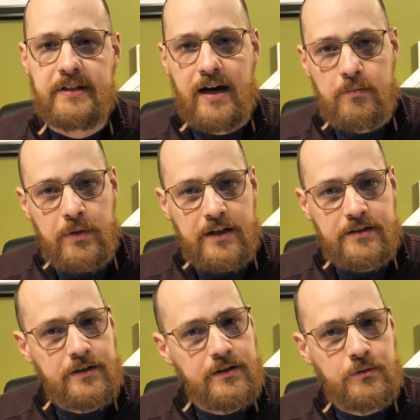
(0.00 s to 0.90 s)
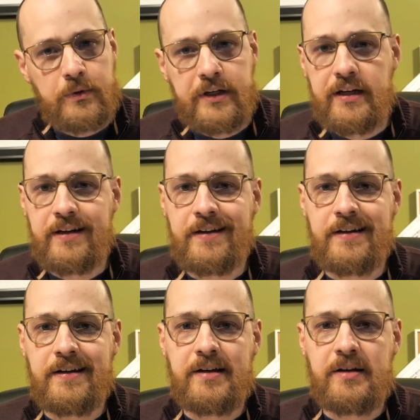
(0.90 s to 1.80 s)
God bless you this week.
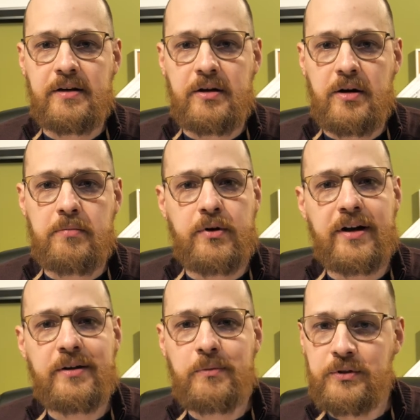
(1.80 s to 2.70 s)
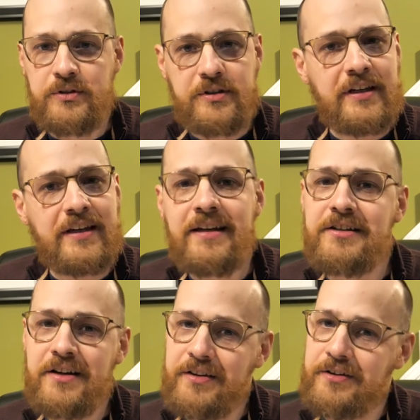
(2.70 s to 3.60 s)
Pray that we'll see
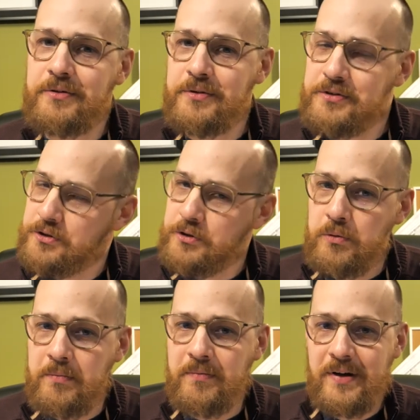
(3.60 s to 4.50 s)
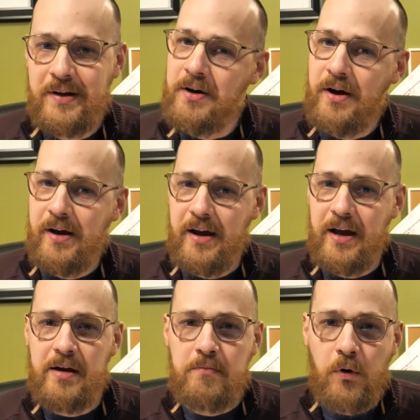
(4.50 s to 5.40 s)
each other and resume
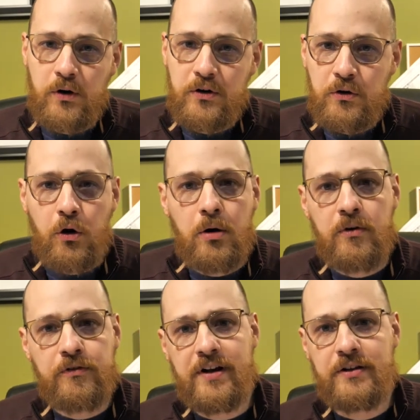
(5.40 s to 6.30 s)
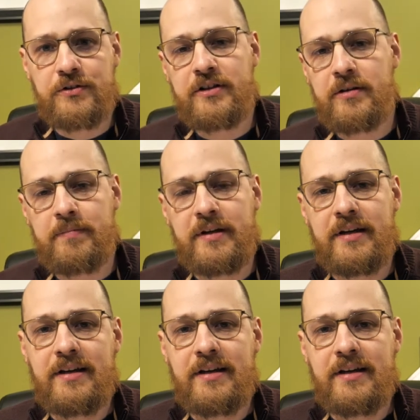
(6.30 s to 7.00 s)
a, a more normal fellowship